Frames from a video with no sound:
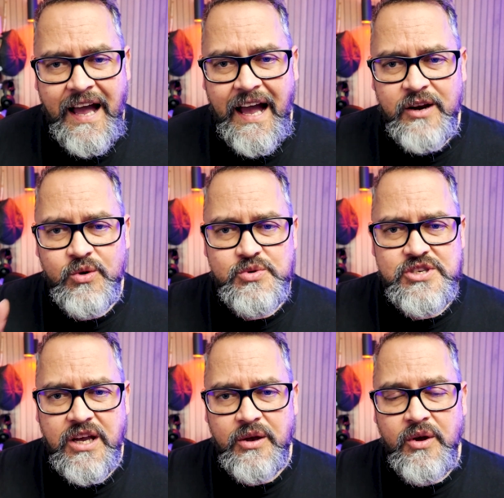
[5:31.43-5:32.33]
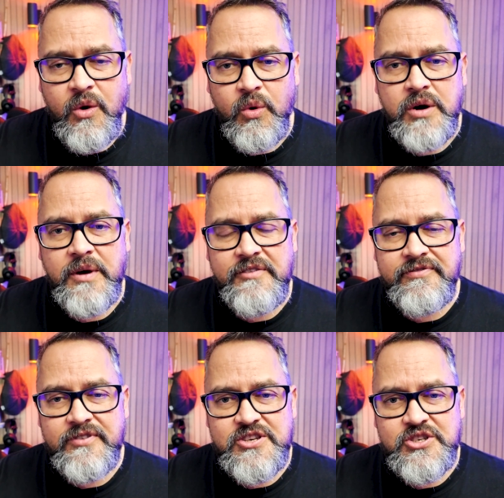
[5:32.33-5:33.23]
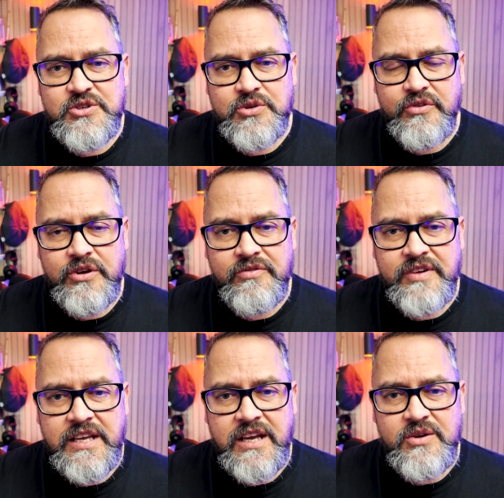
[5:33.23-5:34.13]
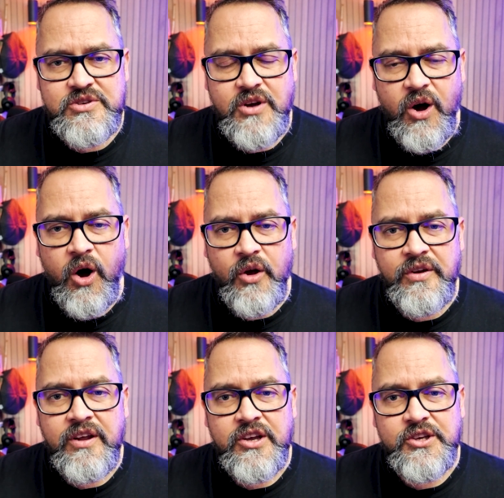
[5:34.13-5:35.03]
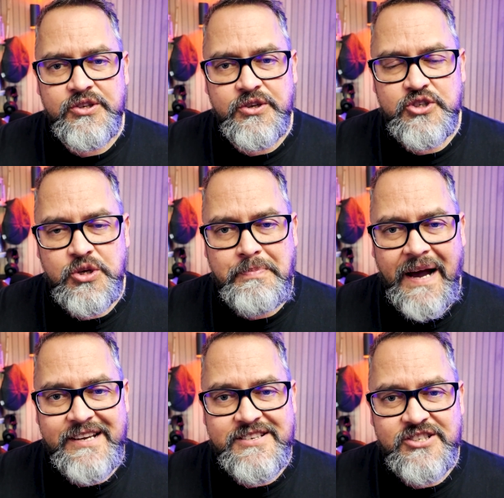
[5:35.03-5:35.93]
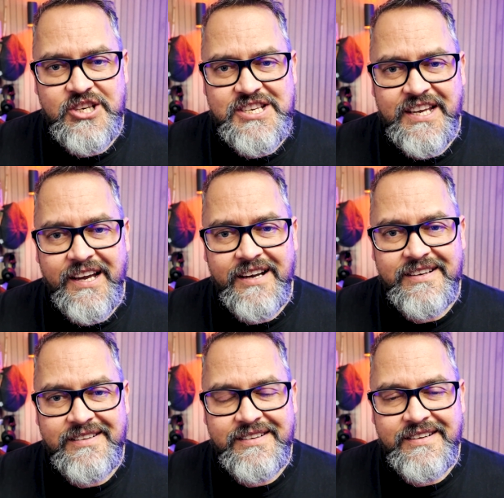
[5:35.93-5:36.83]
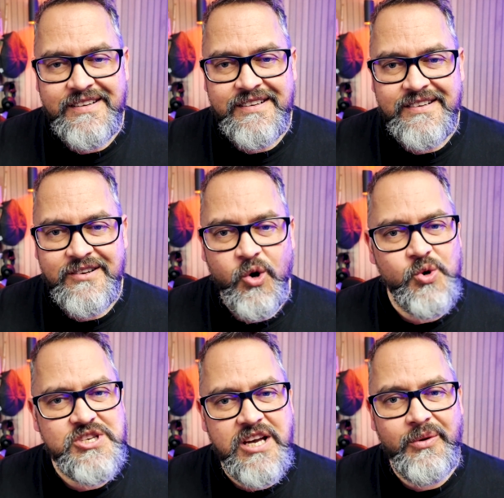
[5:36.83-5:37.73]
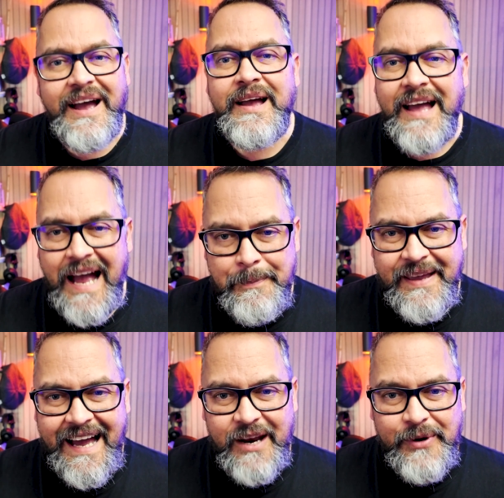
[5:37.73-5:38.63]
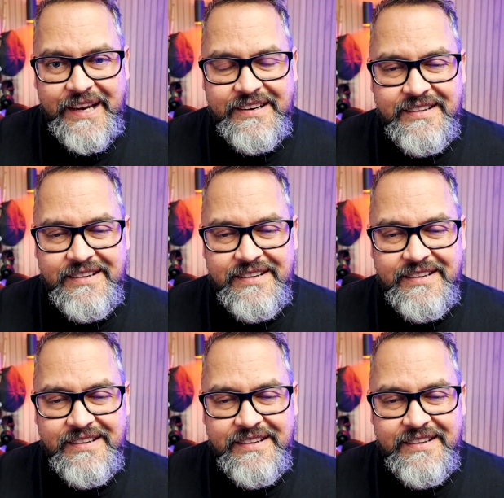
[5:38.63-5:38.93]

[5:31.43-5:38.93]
and also one of my first tutorial videos on YouTube banners just here. Also, happy Halloween.